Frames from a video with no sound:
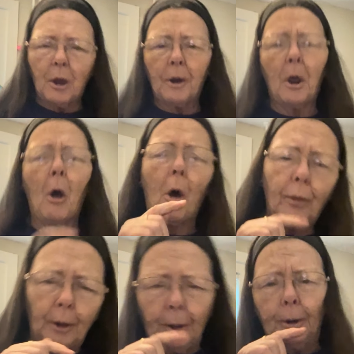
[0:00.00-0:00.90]
on all
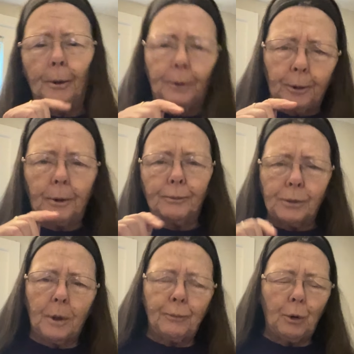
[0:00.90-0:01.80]
the little curves
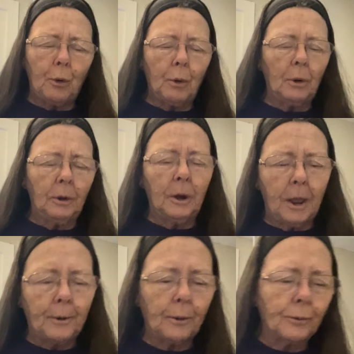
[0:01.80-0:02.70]
of your
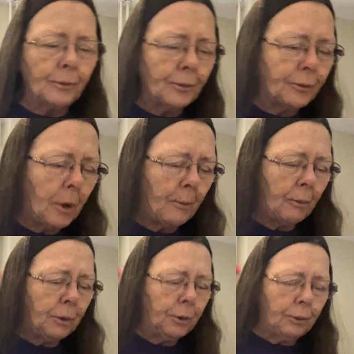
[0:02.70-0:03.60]
letters and stuff
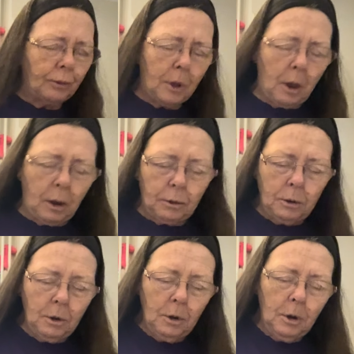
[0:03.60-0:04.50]
when you do that,
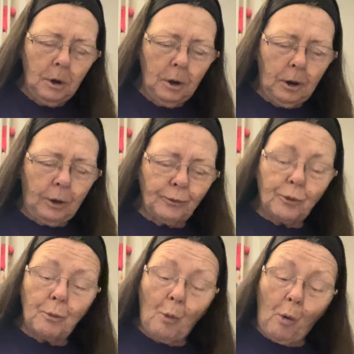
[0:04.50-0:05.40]
because
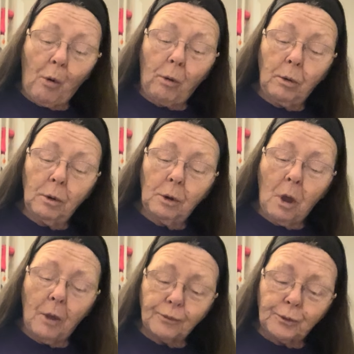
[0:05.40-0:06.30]
you're more
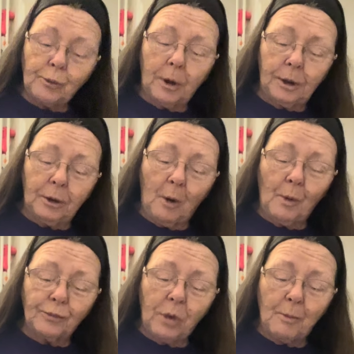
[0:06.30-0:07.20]
concentrating on
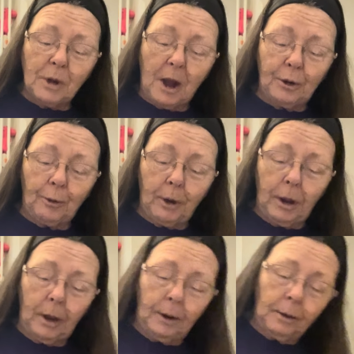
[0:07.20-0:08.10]
what's coming out of your
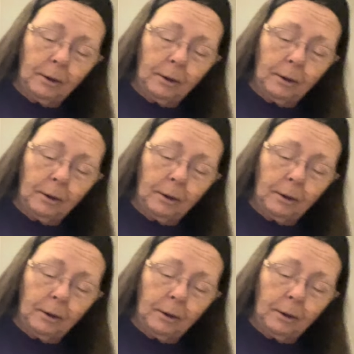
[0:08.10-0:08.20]
head.